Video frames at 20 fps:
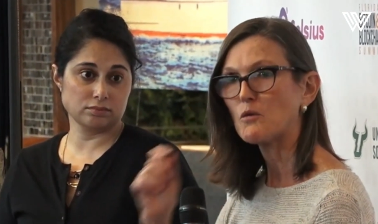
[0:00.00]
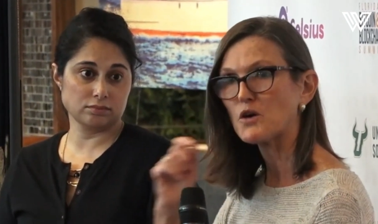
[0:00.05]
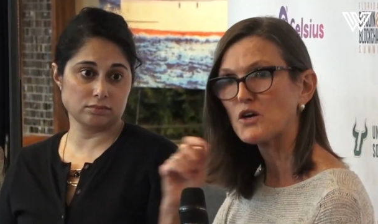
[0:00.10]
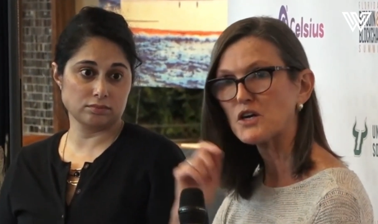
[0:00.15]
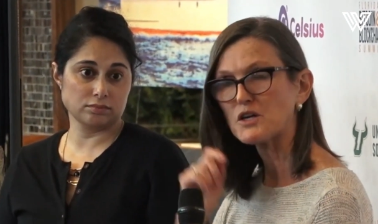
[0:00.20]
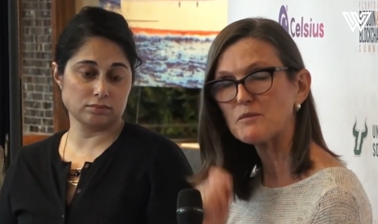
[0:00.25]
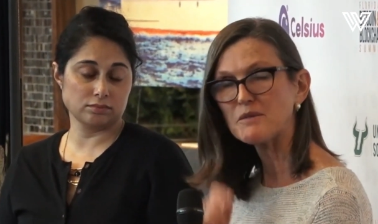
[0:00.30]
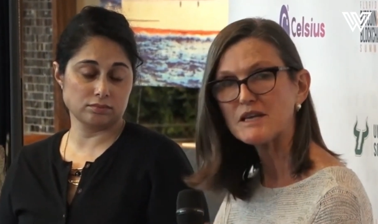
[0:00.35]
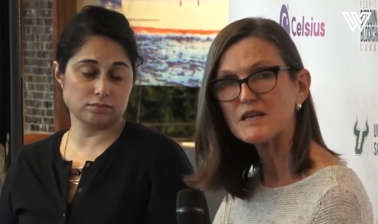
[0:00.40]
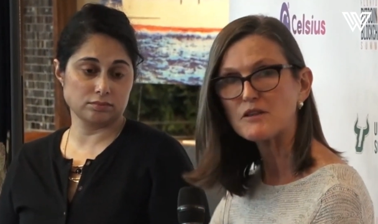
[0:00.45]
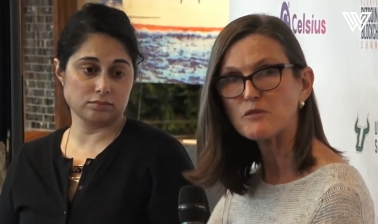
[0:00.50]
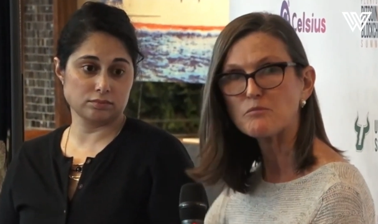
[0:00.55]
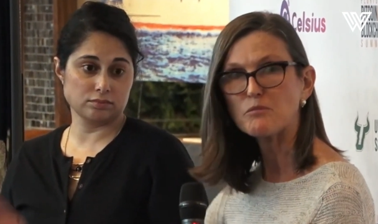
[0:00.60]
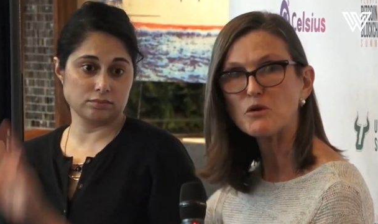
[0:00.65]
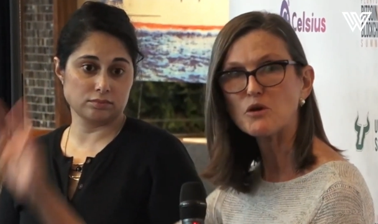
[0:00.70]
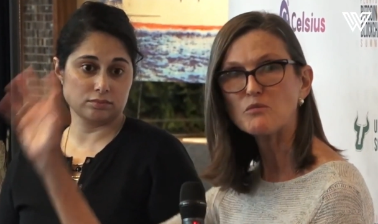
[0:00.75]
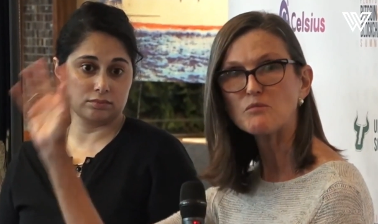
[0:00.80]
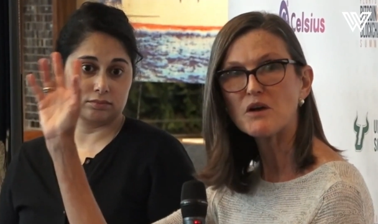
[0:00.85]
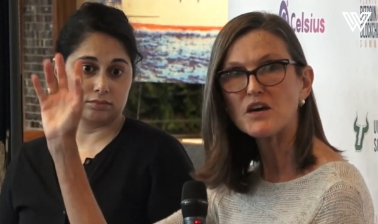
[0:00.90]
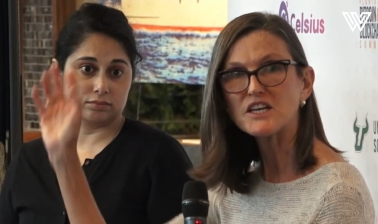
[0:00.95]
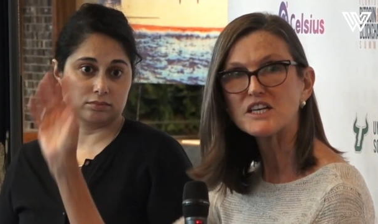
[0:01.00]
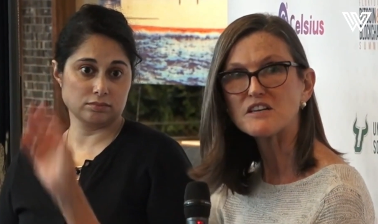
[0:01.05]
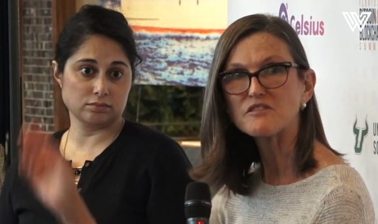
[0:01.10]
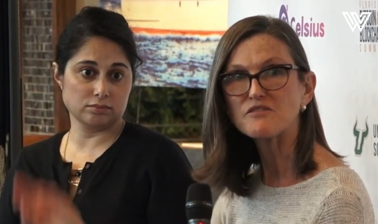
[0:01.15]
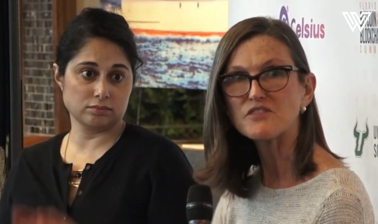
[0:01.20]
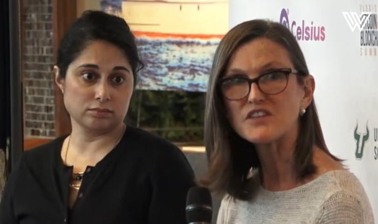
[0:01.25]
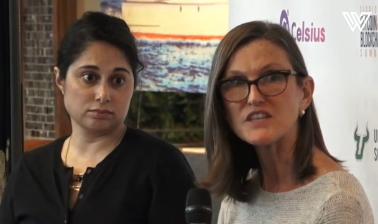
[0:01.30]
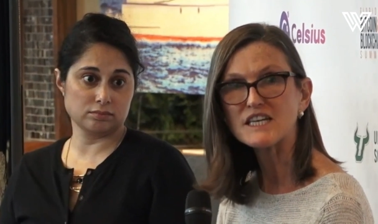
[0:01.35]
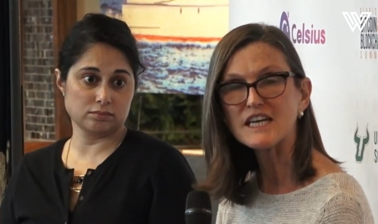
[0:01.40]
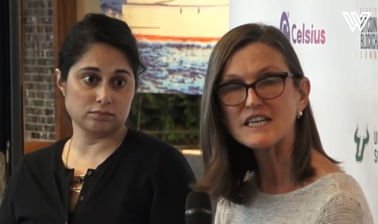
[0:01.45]
Speaker 1: We're going to be in the bull
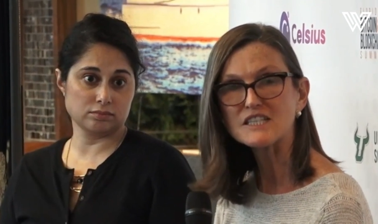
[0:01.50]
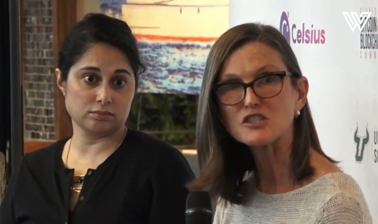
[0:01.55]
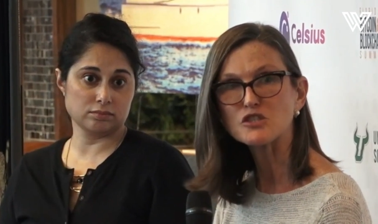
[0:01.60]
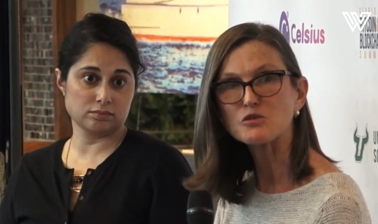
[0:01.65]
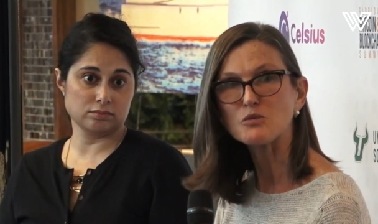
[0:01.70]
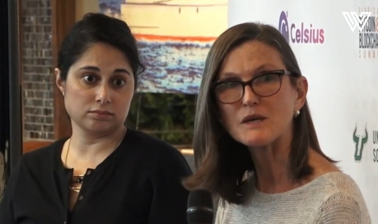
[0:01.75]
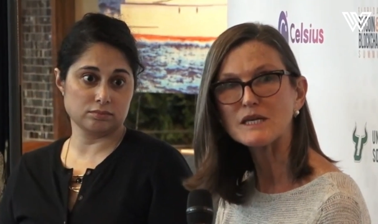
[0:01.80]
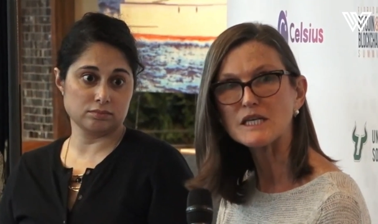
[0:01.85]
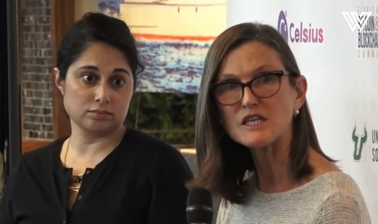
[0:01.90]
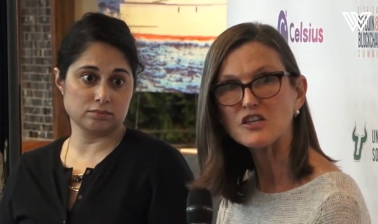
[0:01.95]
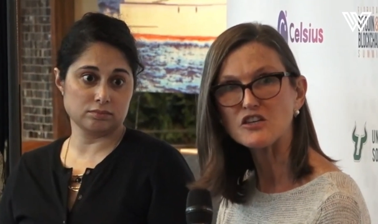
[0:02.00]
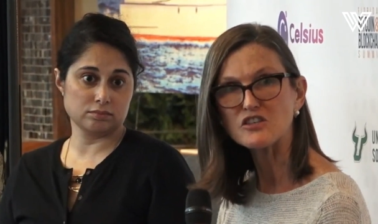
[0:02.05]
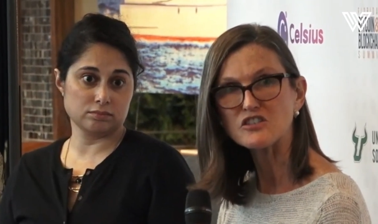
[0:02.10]
market for the next 20